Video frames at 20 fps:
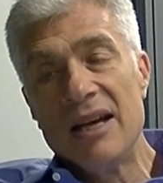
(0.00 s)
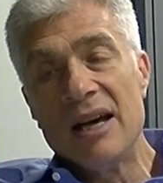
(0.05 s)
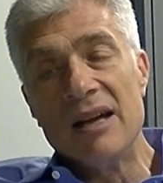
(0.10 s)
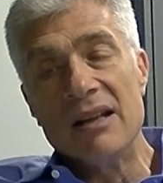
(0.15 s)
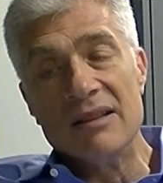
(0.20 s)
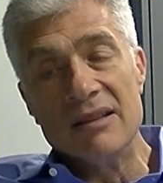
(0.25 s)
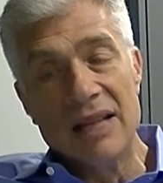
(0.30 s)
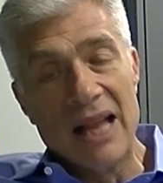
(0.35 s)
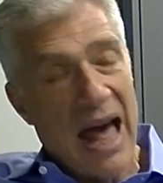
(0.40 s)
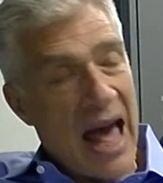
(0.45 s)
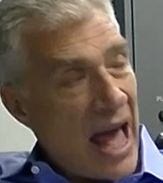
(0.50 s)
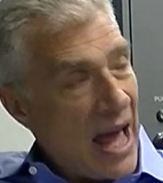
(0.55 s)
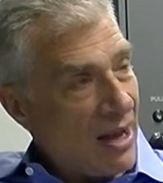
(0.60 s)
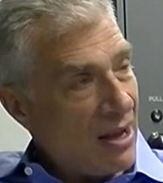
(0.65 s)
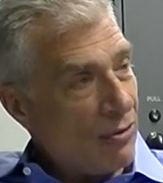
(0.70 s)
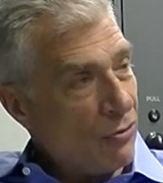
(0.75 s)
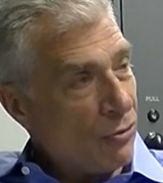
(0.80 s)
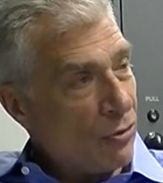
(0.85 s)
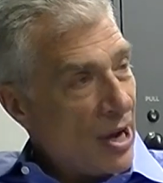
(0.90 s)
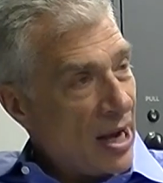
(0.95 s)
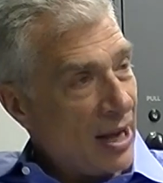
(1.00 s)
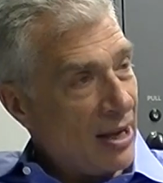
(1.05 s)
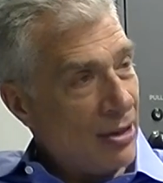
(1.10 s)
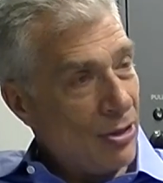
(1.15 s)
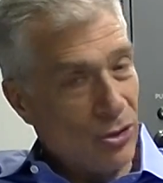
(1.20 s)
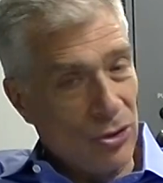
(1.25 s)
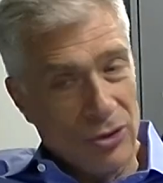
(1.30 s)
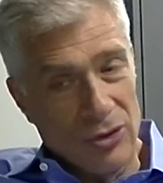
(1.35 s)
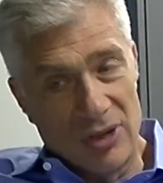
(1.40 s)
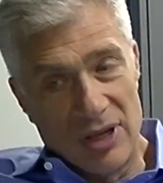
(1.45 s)
a lack of
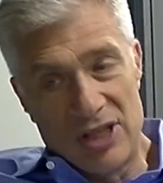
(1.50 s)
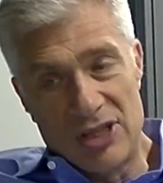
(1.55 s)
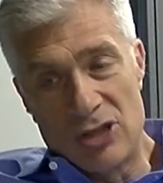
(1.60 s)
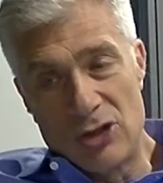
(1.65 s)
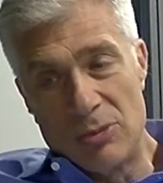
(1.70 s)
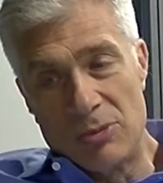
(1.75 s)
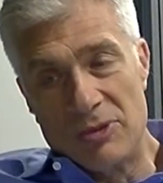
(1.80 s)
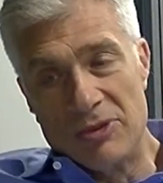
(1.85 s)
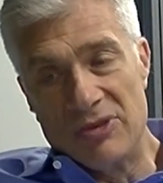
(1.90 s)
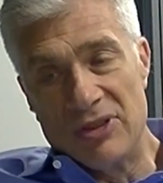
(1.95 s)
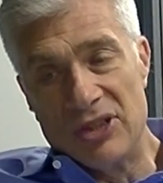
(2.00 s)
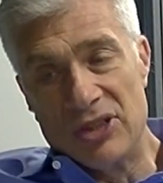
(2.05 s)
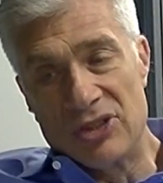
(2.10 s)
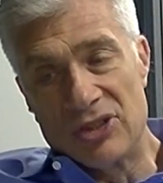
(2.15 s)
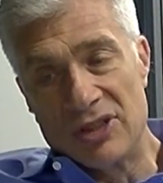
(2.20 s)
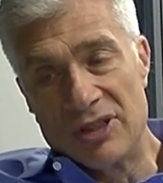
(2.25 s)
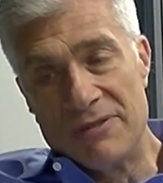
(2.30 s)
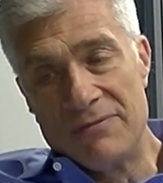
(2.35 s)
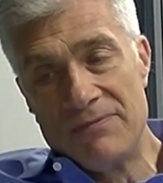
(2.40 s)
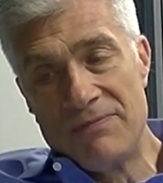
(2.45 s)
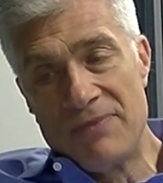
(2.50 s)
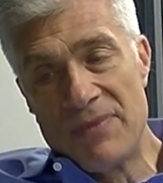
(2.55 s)
regulatory supervision.